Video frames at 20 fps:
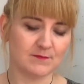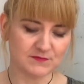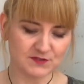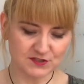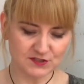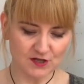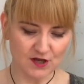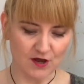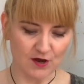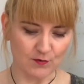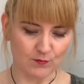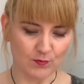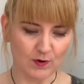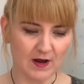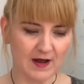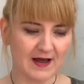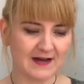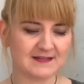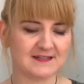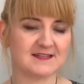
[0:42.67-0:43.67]
So
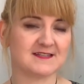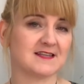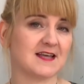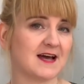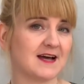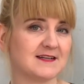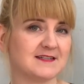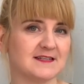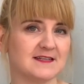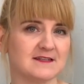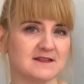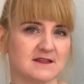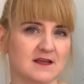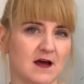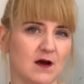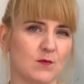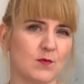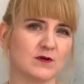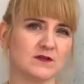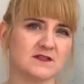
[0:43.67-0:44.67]
I decided
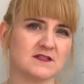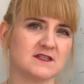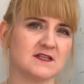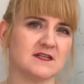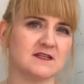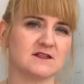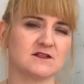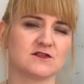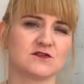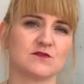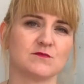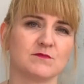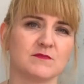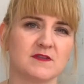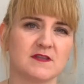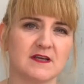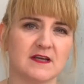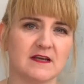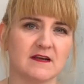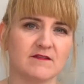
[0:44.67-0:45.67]
that I wanted
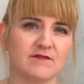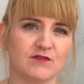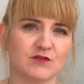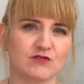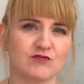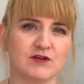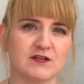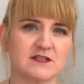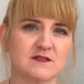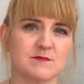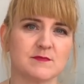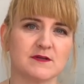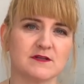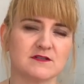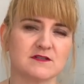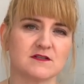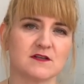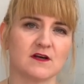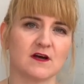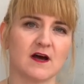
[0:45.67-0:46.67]
something for
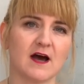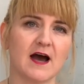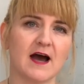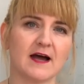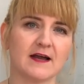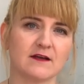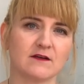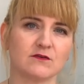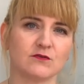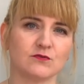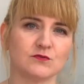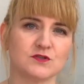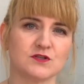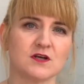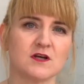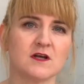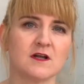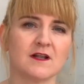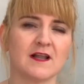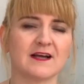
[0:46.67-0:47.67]
Christmas that I could,
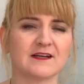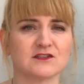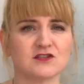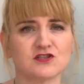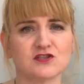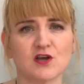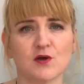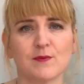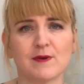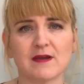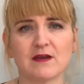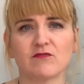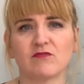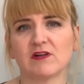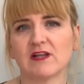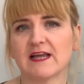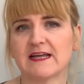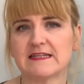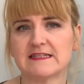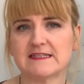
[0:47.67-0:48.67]
like a sewing
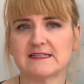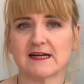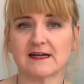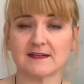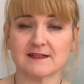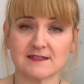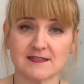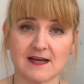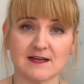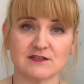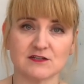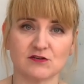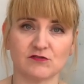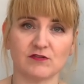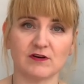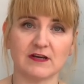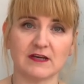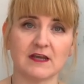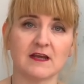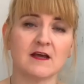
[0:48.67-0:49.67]
related
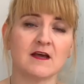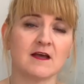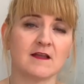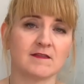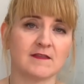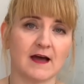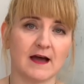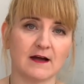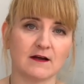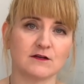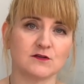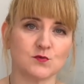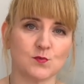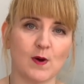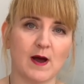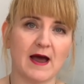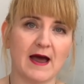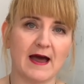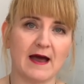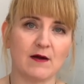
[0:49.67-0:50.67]
accessory that I could
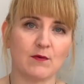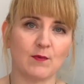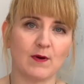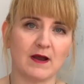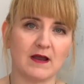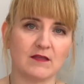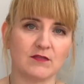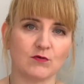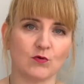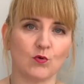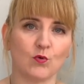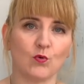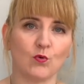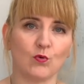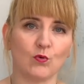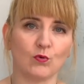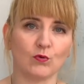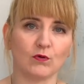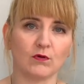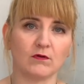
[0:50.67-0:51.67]
wear with
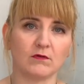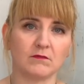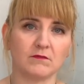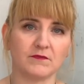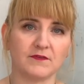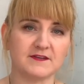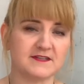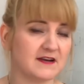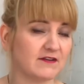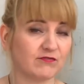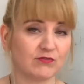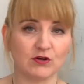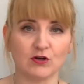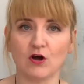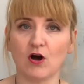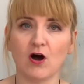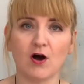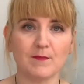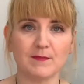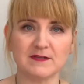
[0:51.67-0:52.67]
all the different
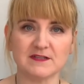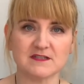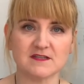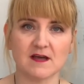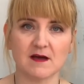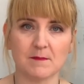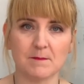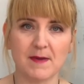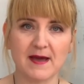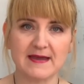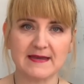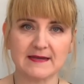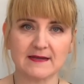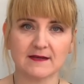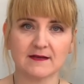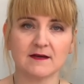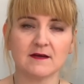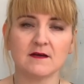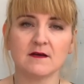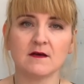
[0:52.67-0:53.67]
garments that I
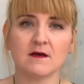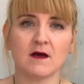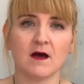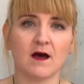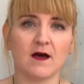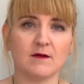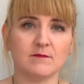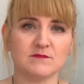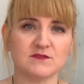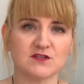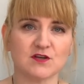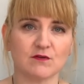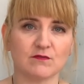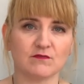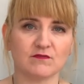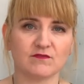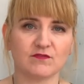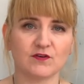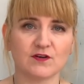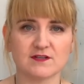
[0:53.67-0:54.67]
make. So
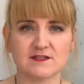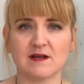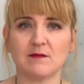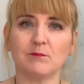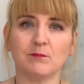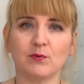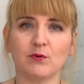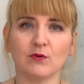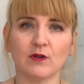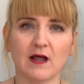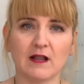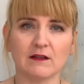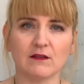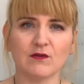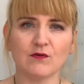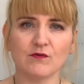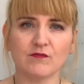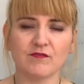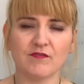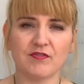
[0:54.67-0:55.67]
for example, I
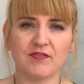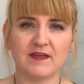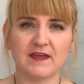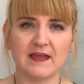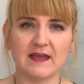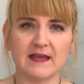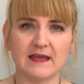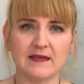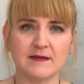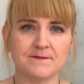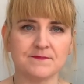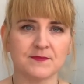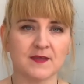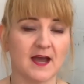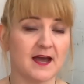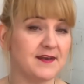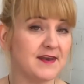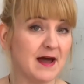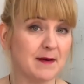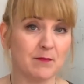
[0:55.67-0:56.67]
love the
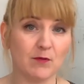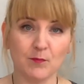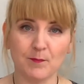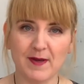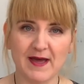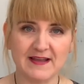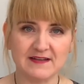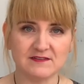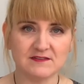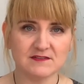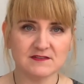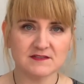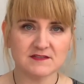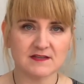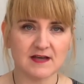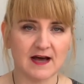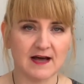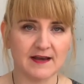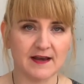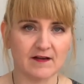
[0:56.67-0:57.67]
enamel
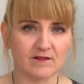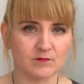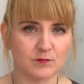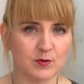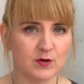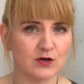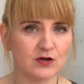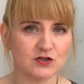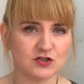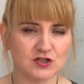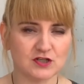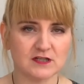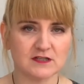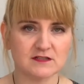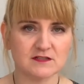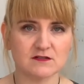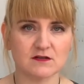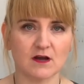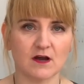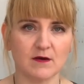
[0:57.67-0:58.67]
pins, and I've
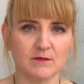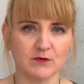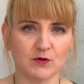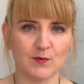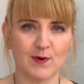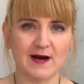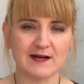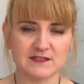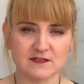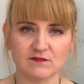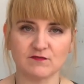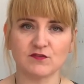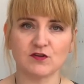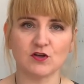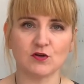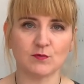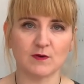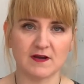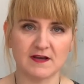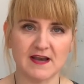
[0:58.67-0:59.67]
purchased quite a
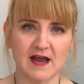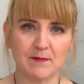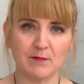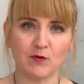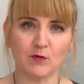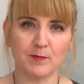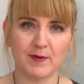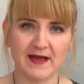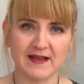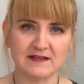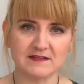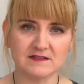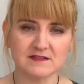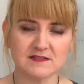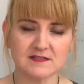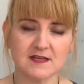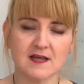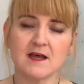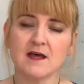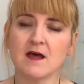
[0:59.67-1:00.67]
few enamel
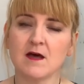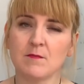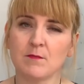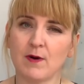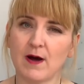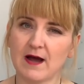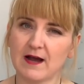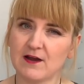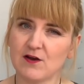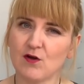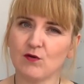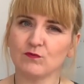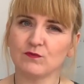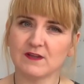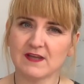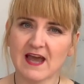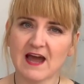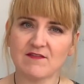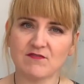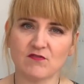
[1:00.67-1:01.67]
pins, but I can
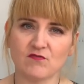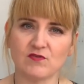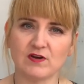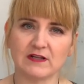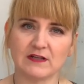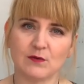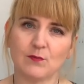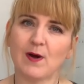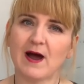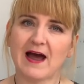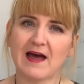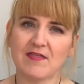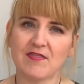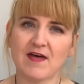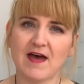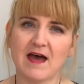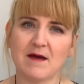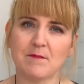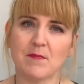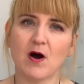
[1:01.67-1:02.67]
only ever really wear
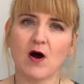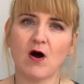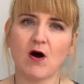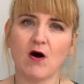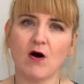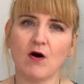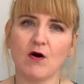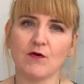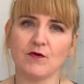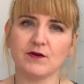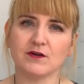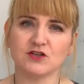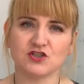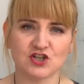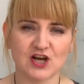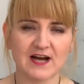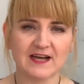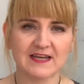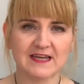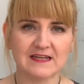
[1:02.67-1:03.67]
them on
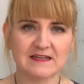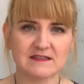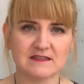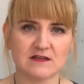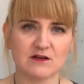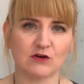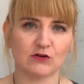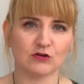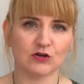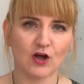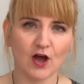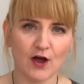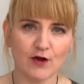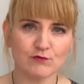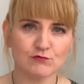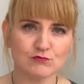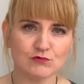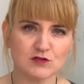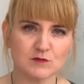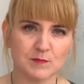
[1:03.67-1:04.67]
jackets and on
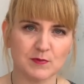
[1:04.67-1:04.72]
coats,